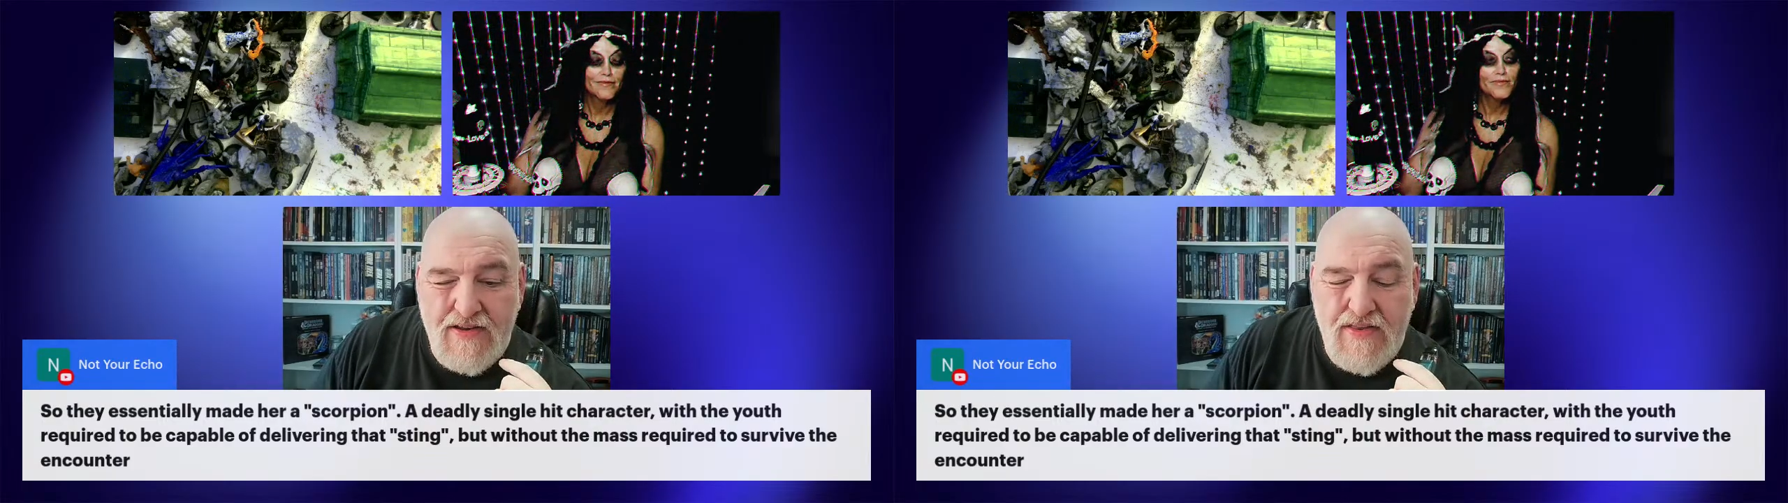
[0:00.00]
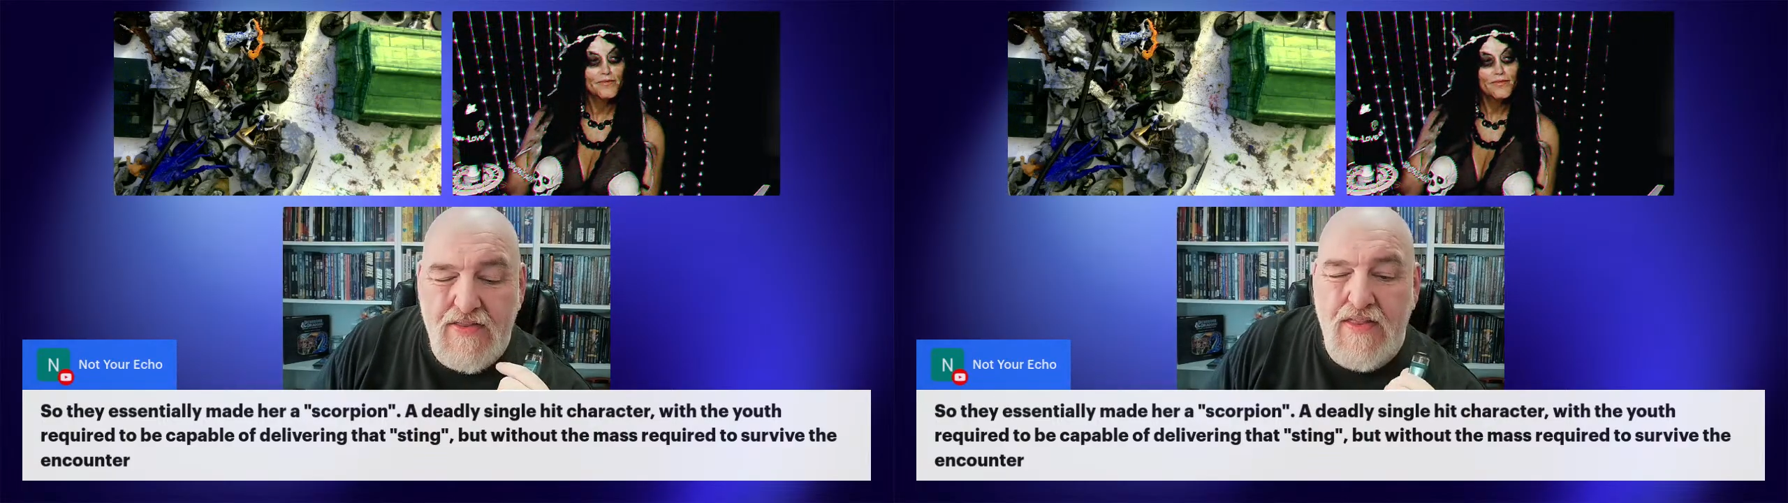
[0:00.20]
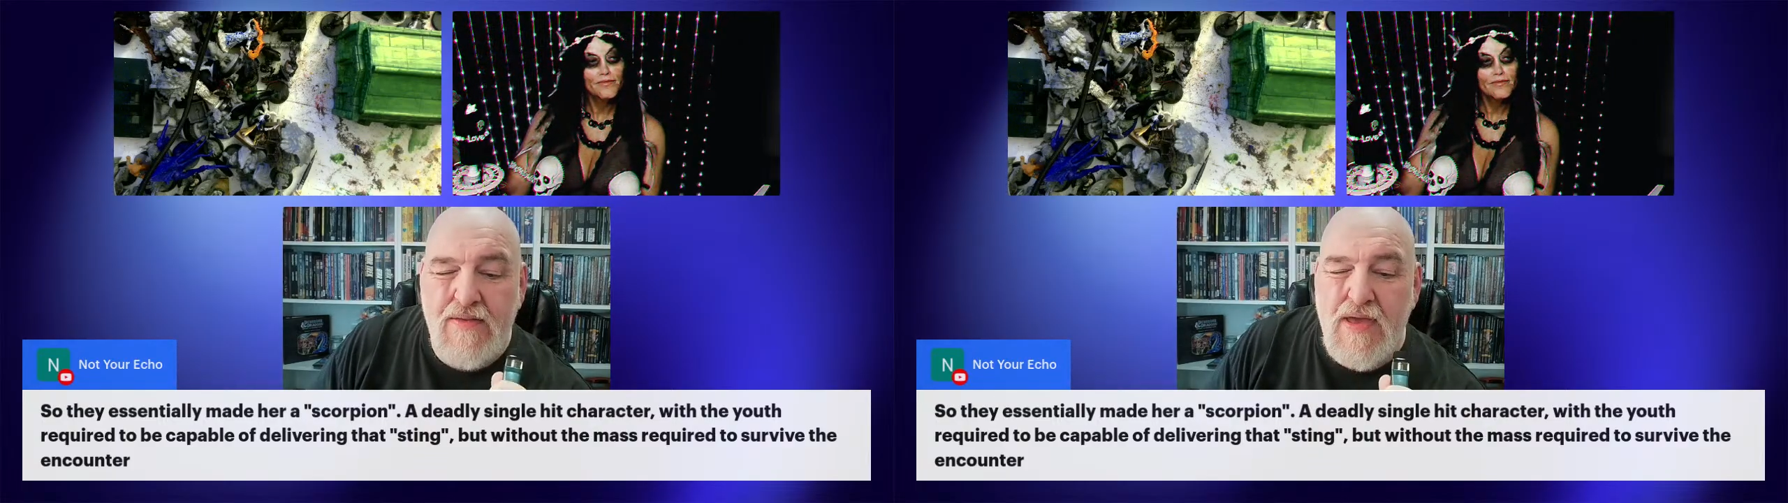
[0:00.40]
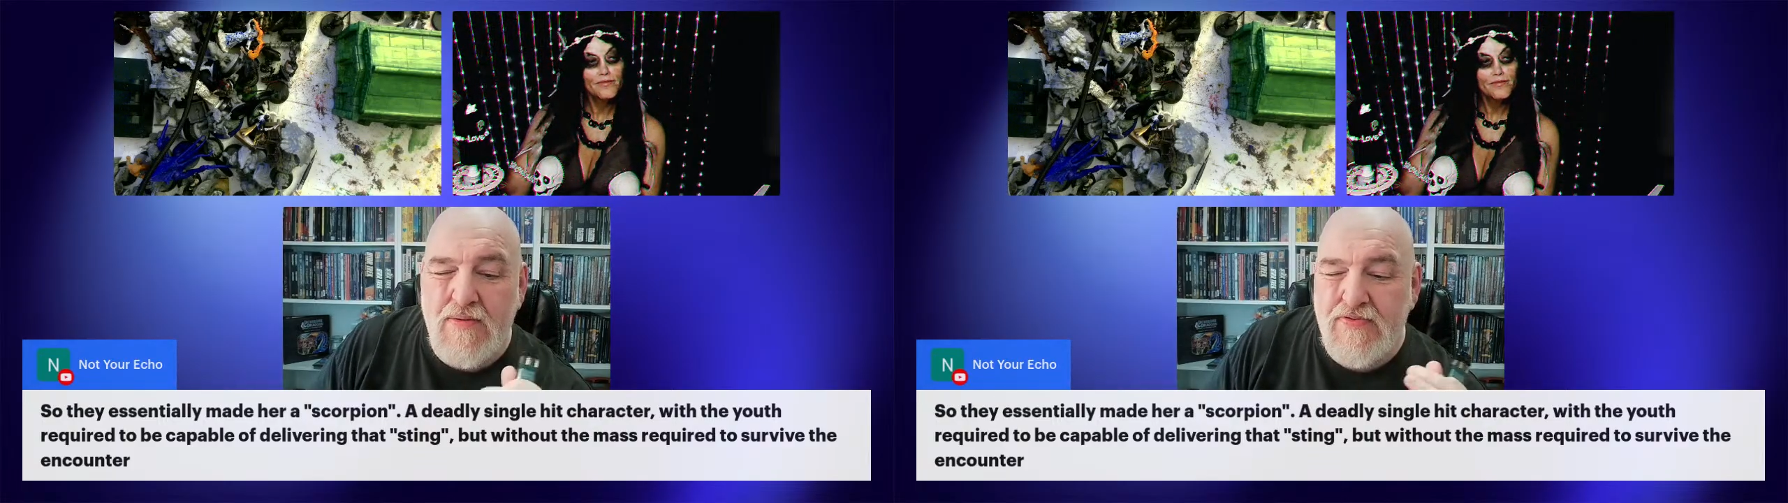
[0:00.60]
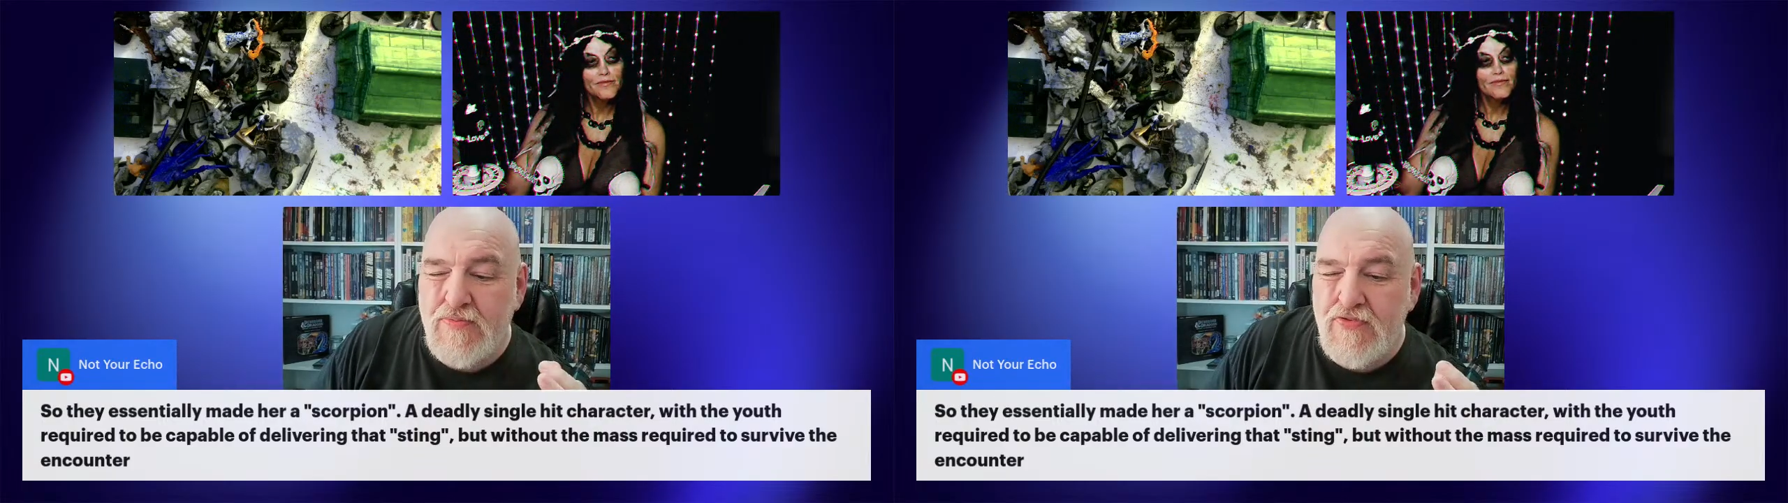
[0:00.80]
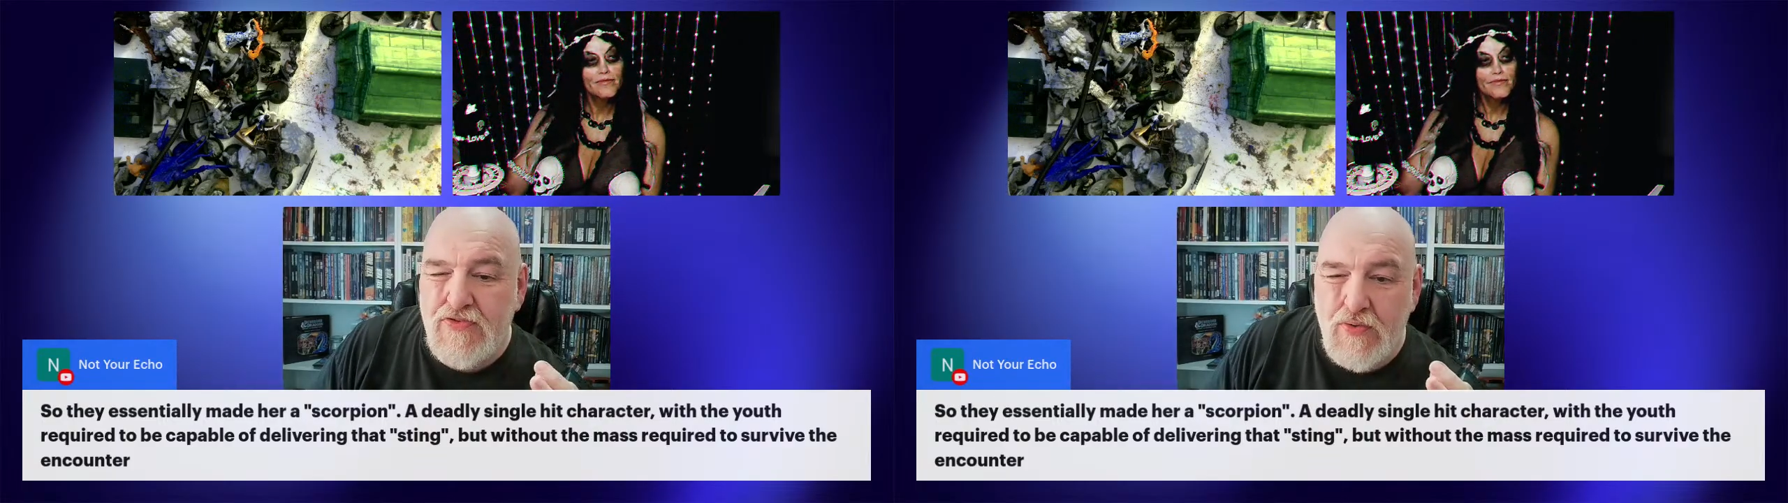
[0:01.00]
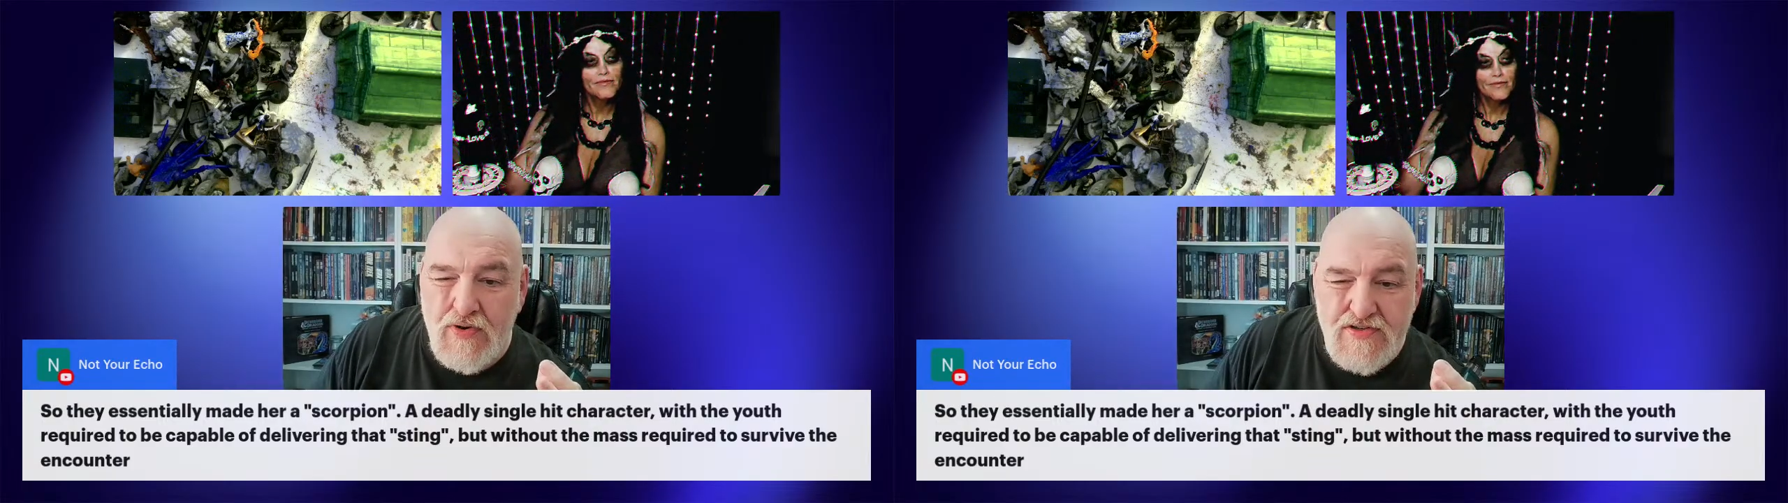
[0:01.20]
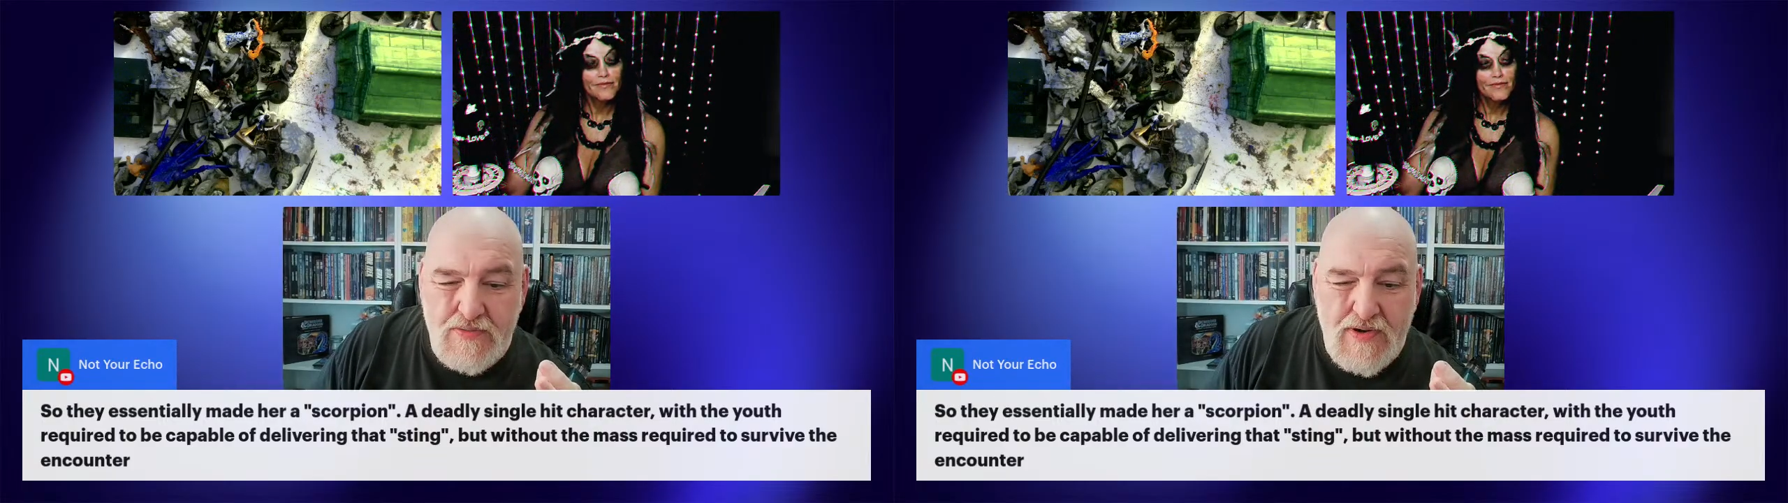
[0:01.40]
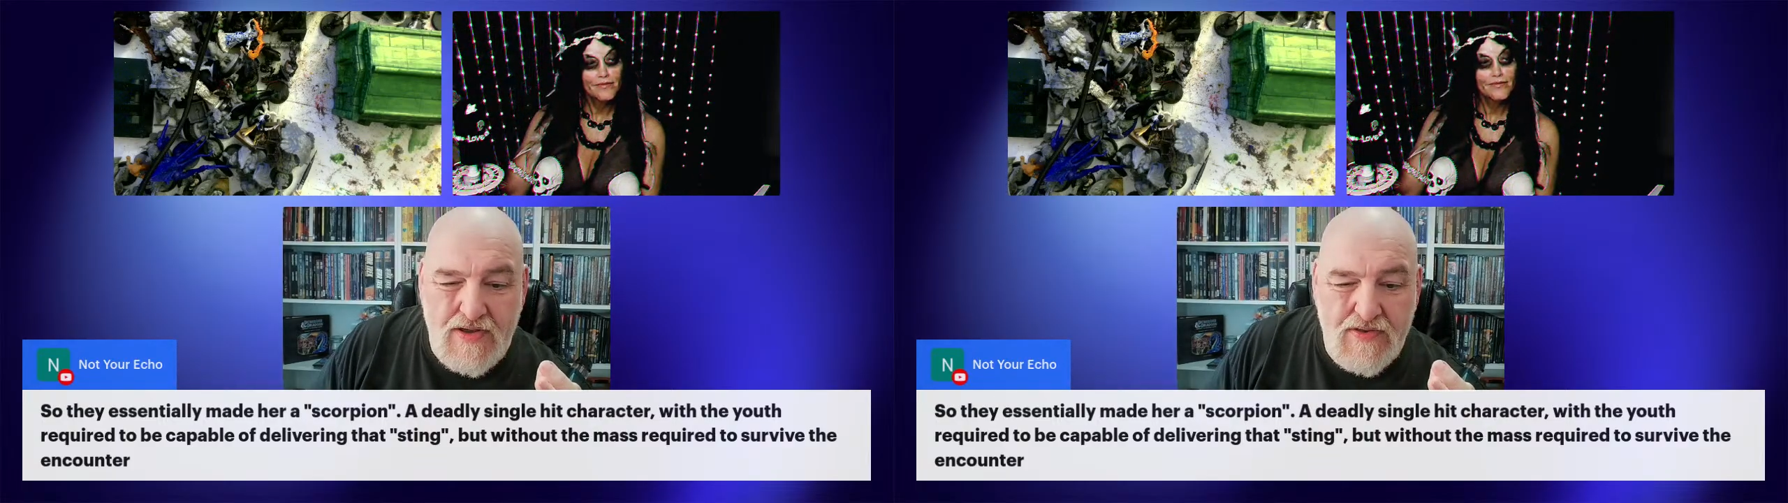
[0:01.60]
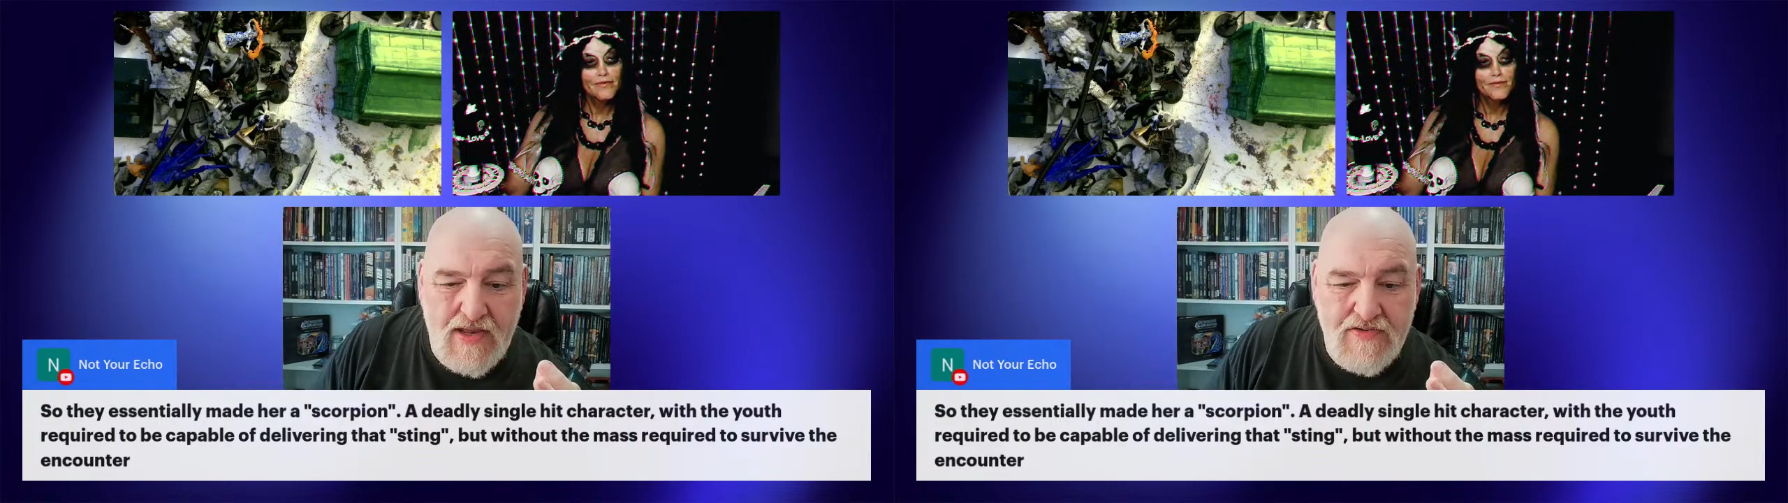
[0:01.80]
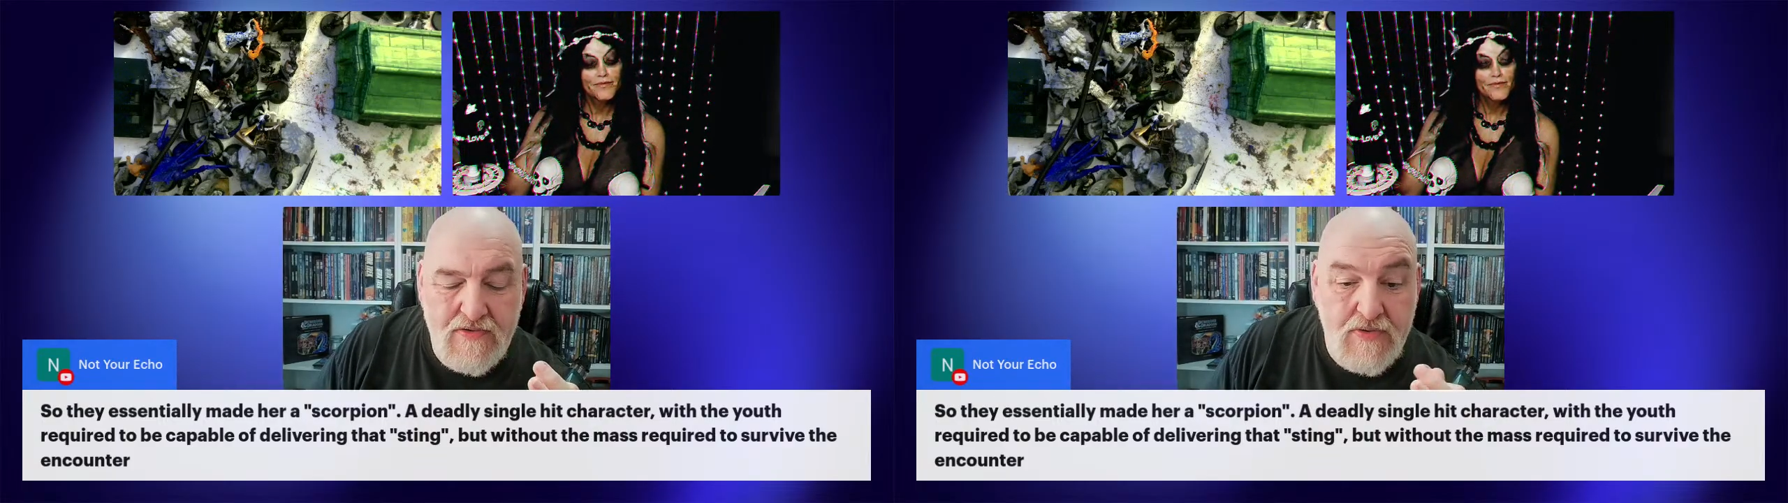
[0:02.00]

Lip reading: and then they made up some stories around the legend.